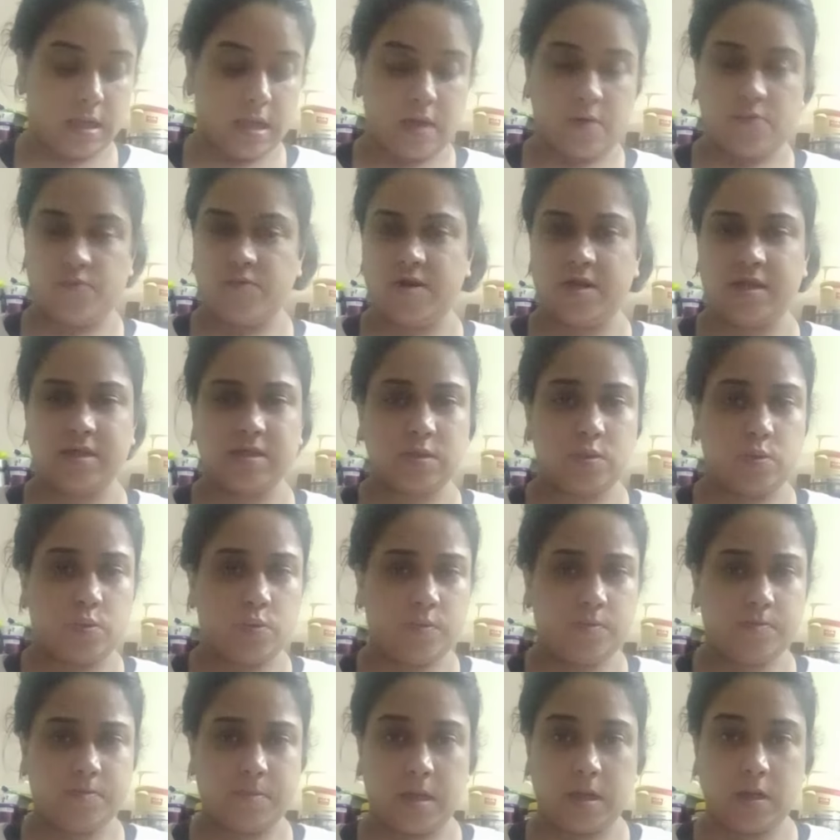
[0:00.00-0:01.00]
I'm very slow
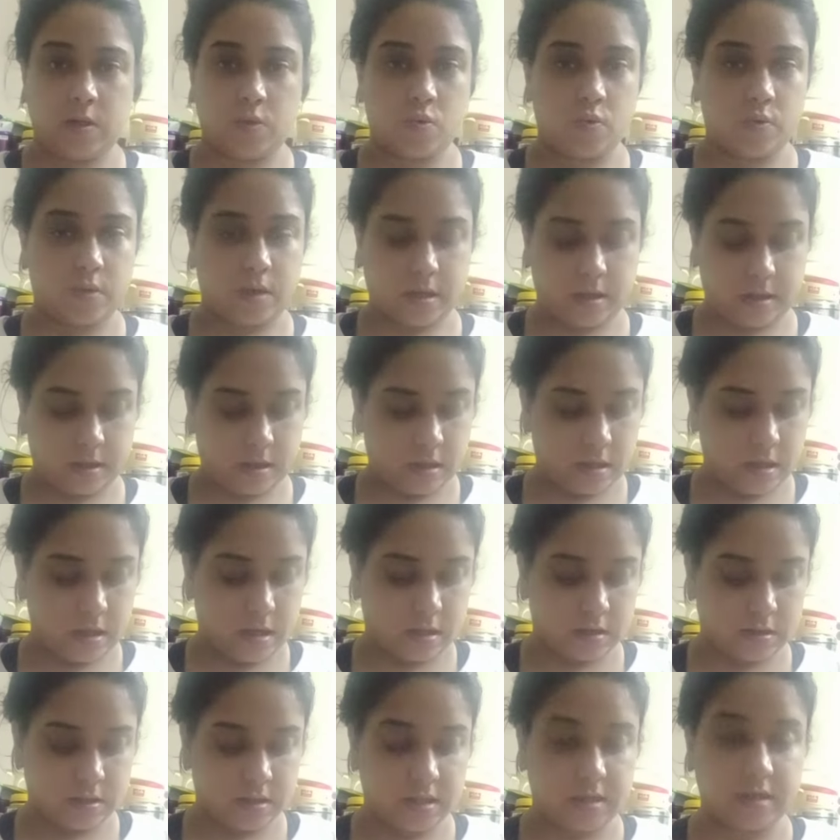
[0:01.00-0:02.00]
in cooking
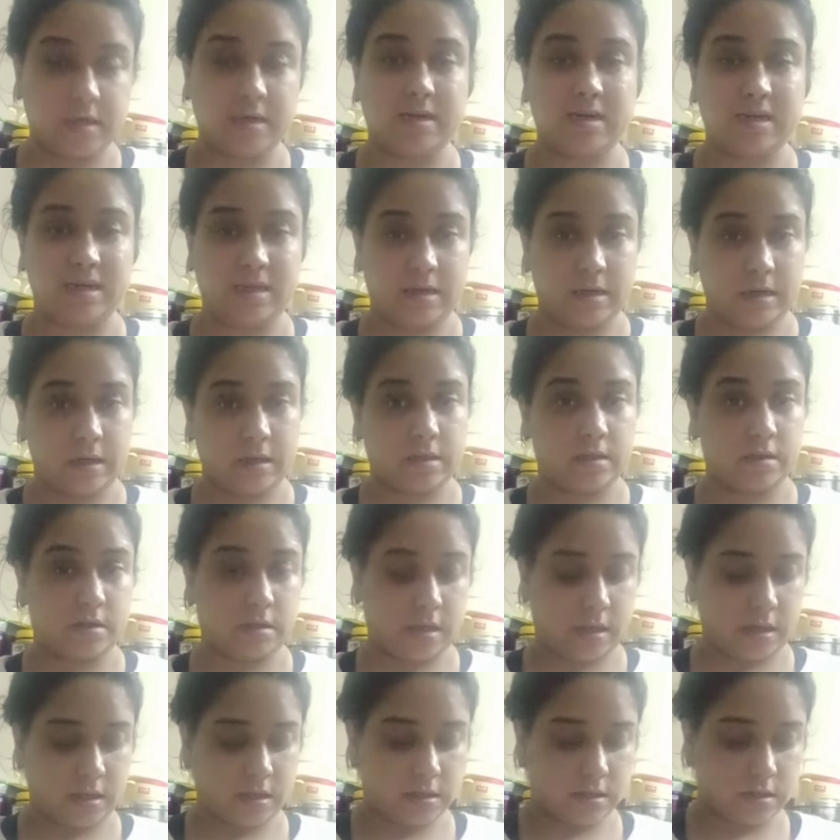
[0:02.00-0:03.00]
and in cleaning the
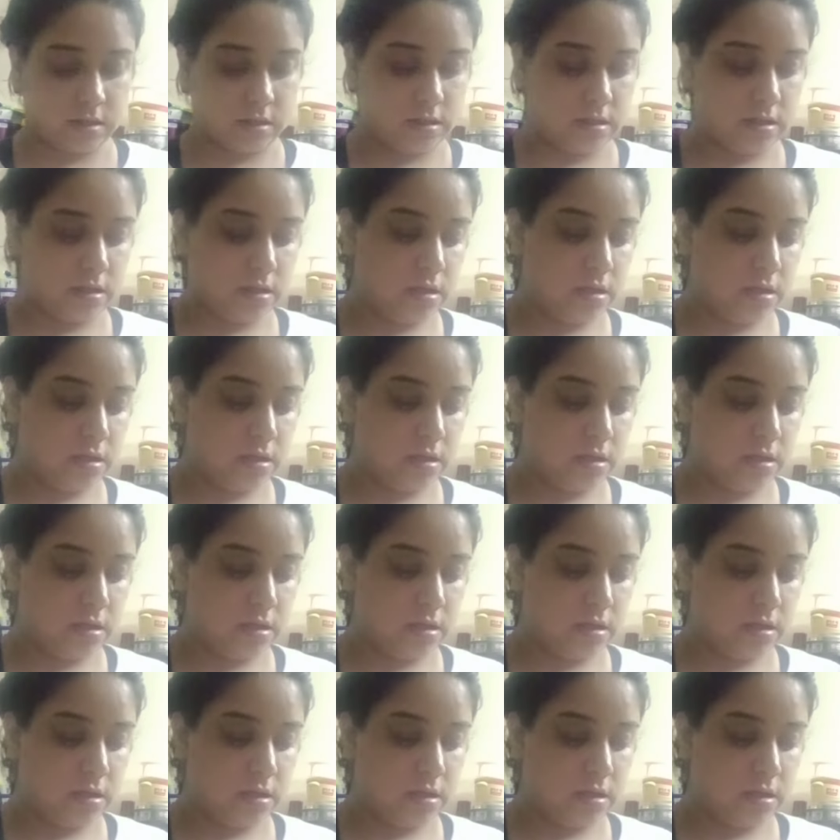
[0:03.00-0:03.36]
rice.